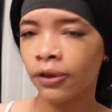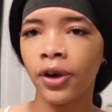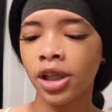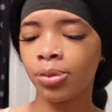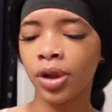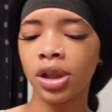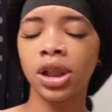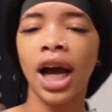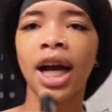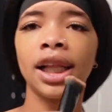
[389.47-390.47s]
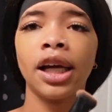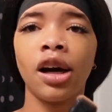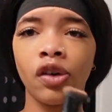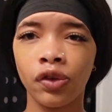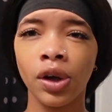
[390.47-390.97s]
face brush. I got the
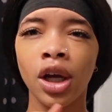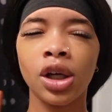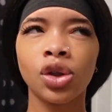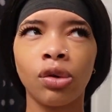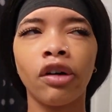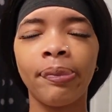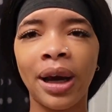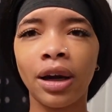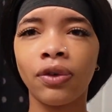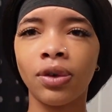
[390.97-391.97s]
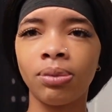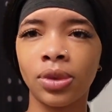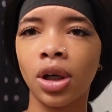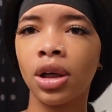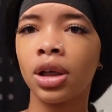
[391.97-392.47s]
e.l.f. 12 pack from
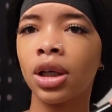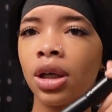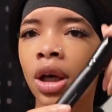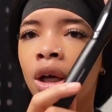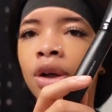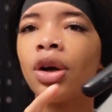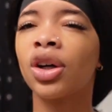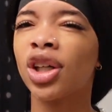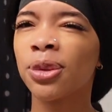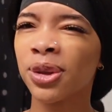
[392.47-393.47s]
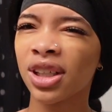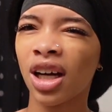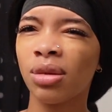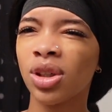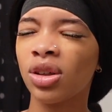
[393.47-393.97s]
Target during Christmas
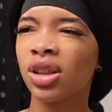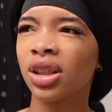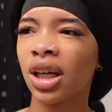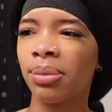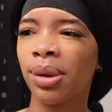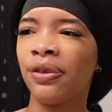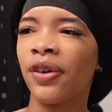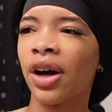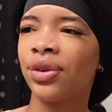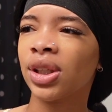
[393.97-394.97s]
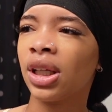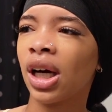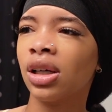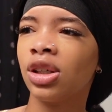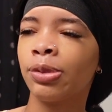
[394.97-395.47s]
time, so it's like maybe $5 or
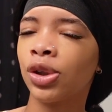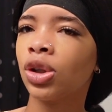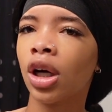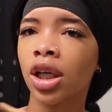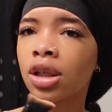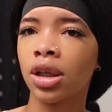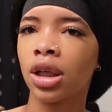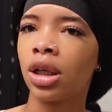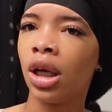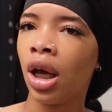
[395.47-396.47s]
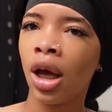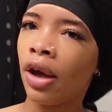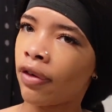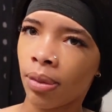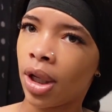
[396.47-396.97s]
$10, but you can also get it
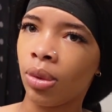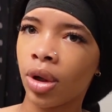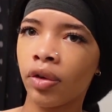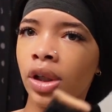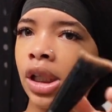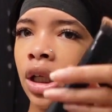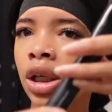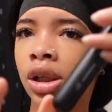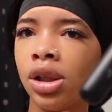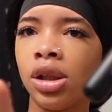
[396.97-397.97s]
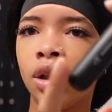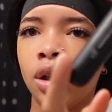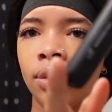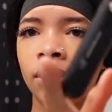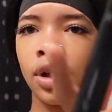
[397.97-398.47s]
from anywhere really.
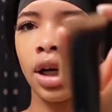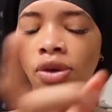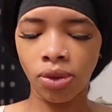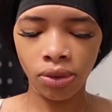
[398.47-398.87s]
So I